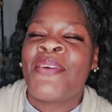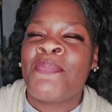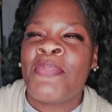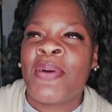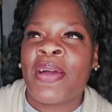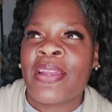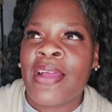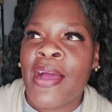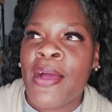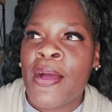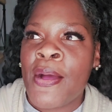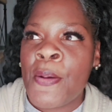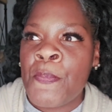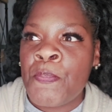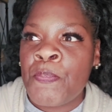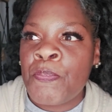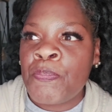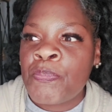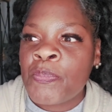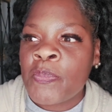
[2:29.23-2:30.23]
But
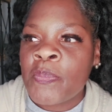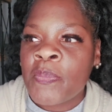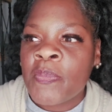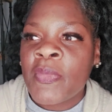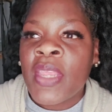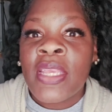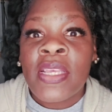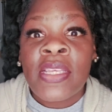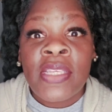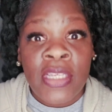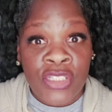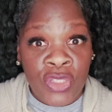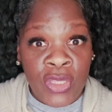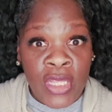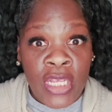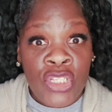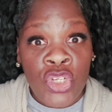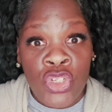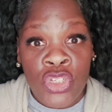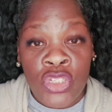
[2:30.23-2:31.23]
yeah, so
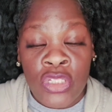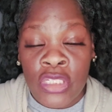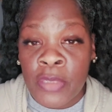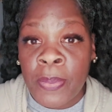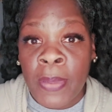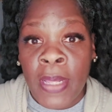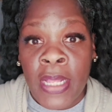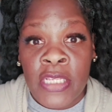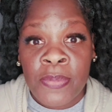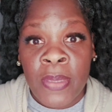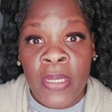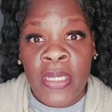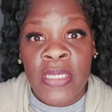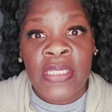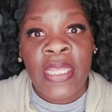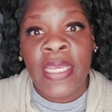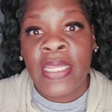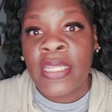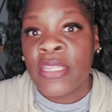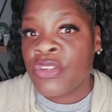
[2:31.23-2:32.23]
that's Wholesale Supplies
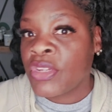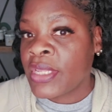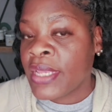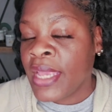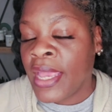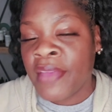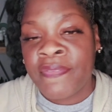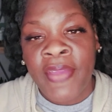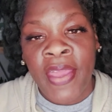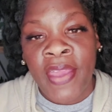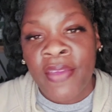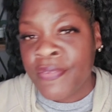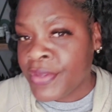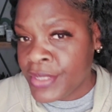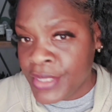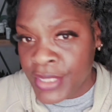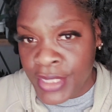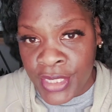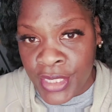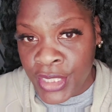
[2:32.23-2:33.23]
Plus. They literally have
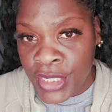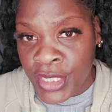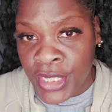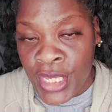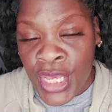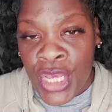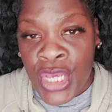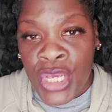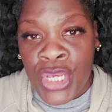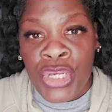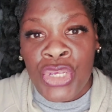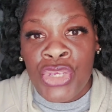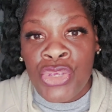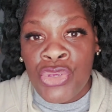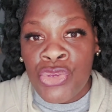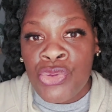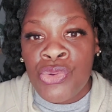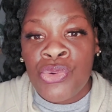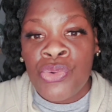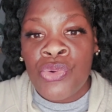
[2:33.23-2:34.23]
everything
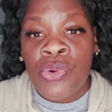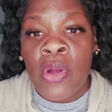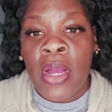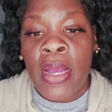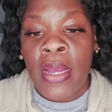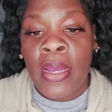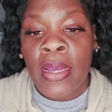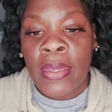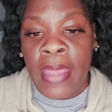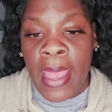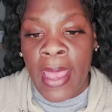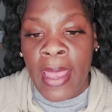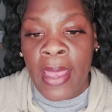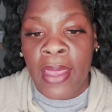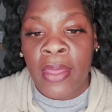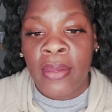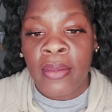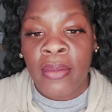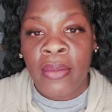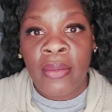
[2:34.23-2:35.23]
you
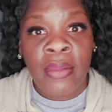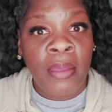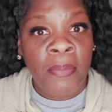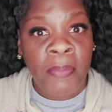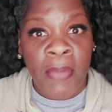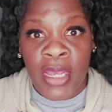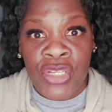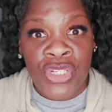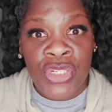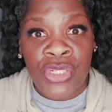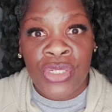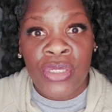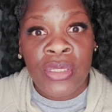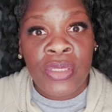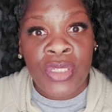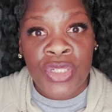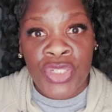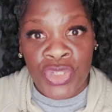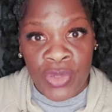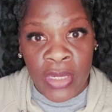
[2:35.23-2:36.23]
can imagine
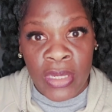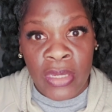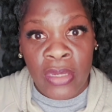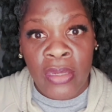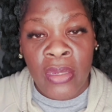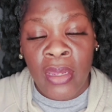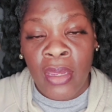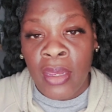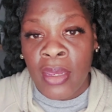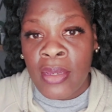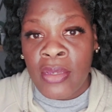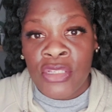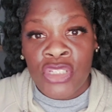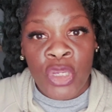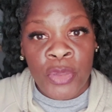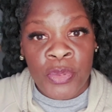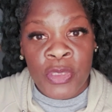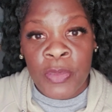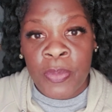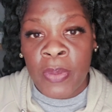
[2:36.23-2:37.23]
that you need.
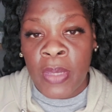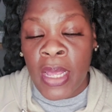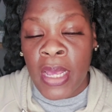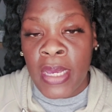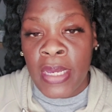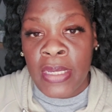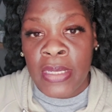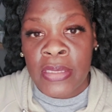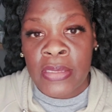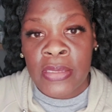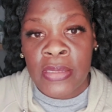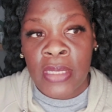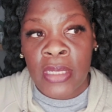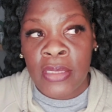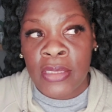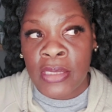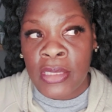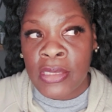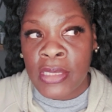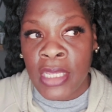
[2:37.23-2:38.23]
Soap supplies.
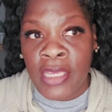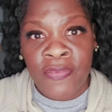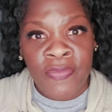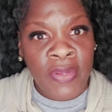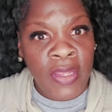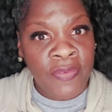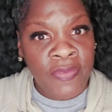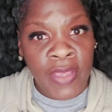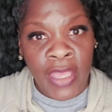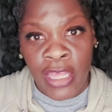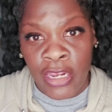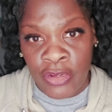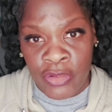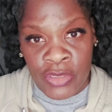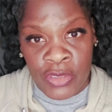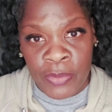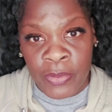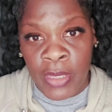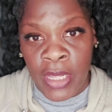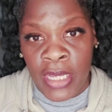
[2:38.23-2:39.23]
I think they even have candle
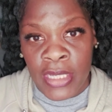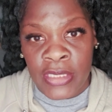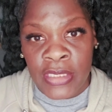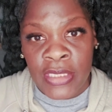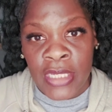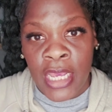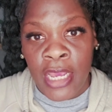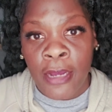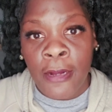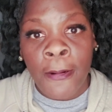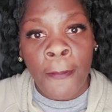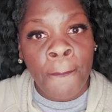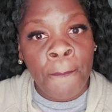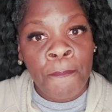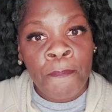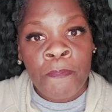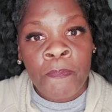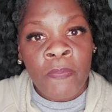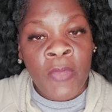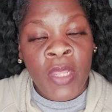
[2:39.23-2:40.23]
supplies now.
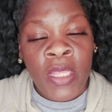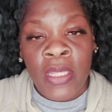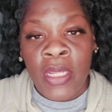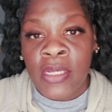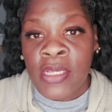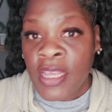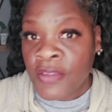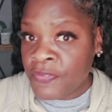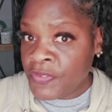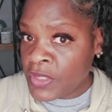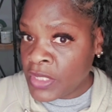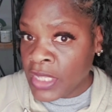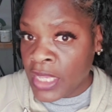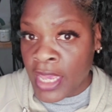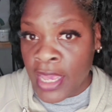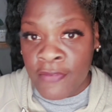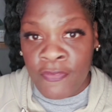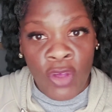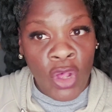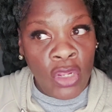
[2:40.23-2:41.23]
They definitely
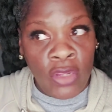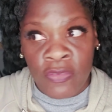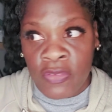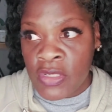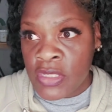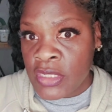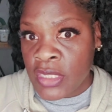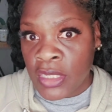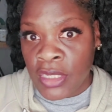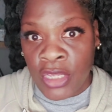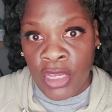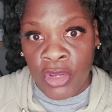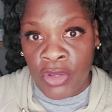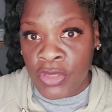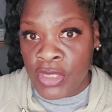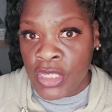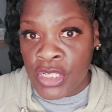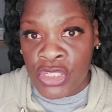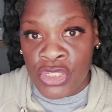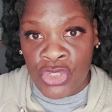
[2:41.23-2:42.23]
have all of the
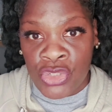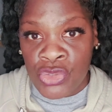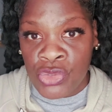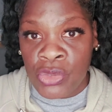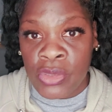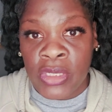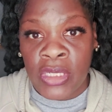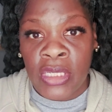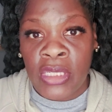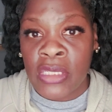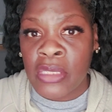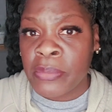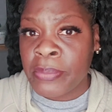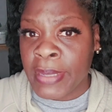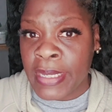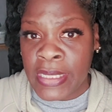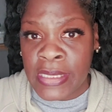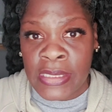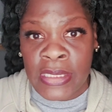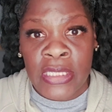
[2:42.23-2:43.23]
skincare things that you'll need: the
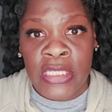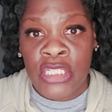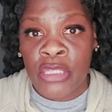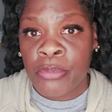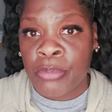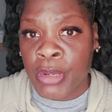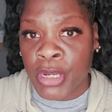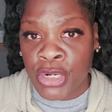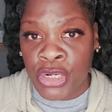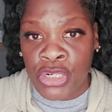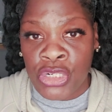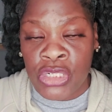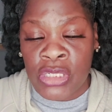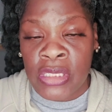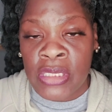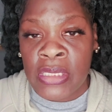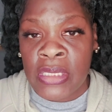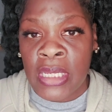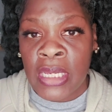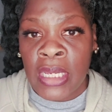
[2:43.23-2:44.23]
bases, the
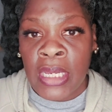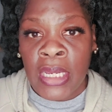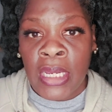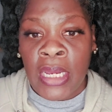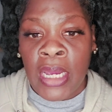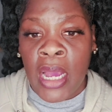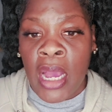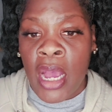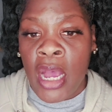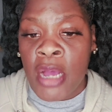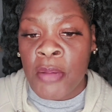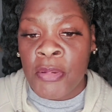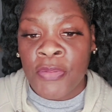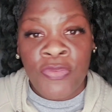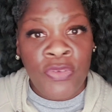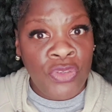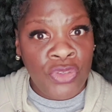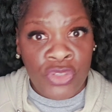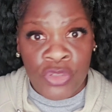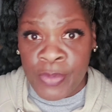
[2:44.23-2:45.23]
butters.
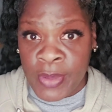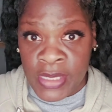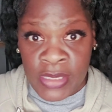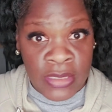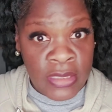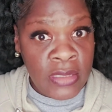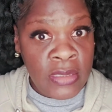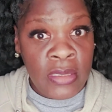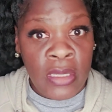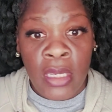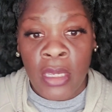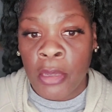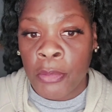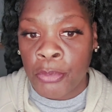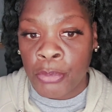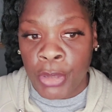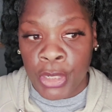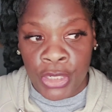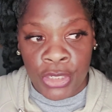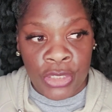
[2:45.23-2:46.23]
If you use bases,
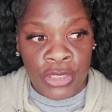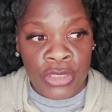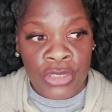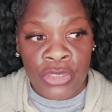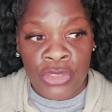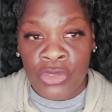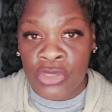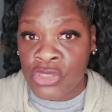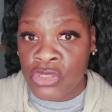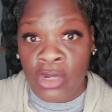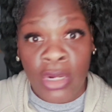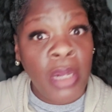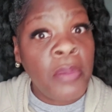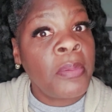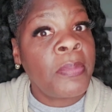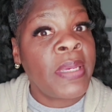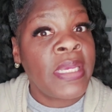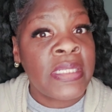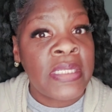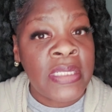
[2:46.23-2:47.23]
butters, you can start out
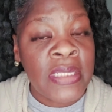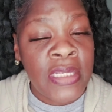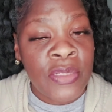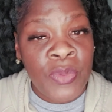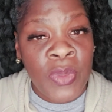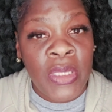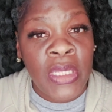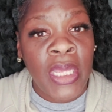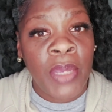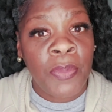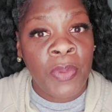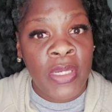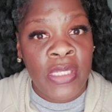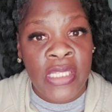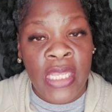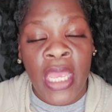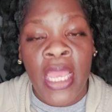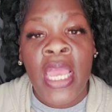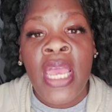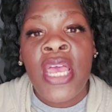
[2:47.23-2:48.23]
with bases. That's one thing I want to
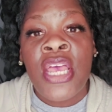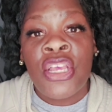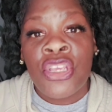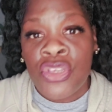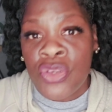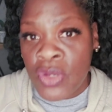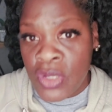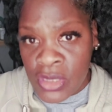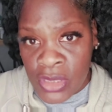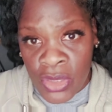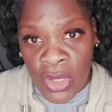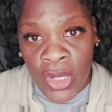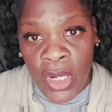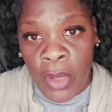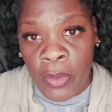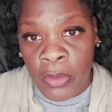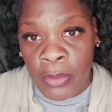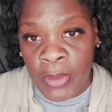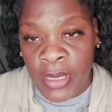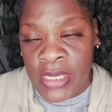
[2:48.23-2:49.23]
say. You can start
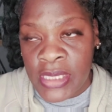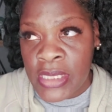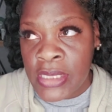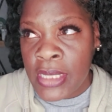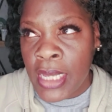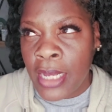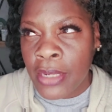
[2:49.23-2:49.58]
out with bases.